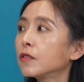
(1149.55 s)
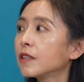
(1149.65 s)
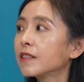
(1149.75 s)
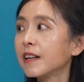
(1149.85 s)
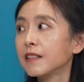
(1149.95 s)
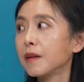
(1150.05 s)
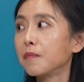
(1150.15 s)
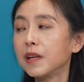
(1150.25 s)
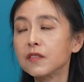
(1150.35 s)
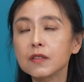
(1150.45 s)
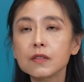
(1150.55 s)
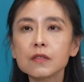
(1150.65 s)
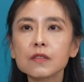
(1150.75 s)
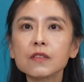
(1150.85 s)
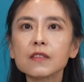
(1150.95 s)
Just as I mentioned to
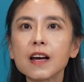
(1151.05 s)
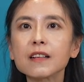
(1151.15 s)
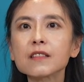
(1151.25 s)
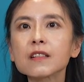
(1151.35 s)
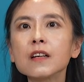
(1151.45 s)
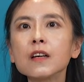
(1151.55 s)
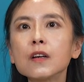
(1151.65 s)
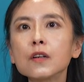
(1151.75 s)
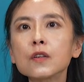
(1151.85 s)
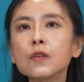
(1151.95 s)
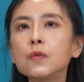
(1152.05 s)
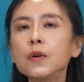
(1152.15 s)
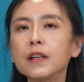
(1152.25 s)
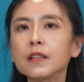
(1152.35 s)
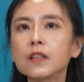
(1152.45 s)
you, that
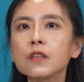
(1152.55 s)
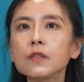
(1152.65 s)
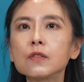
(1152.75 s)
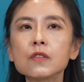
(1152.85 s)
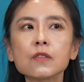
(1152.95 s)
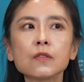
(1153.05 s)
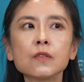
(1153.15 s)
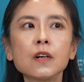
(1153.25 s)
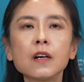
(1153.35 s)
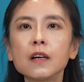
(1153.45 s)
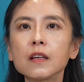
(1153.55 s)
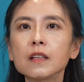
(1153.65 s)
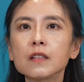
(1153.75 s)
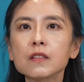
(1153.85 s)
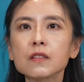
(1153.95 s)
Q1 and the Q2
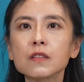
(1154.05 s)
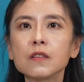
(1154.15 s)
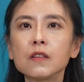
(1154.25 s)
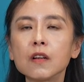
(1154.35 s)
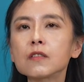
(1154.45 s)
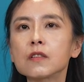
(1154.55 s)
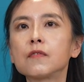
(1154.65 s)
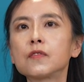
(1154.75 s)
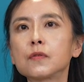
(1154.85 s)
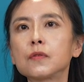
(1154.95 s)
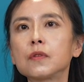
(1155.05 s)
is lots of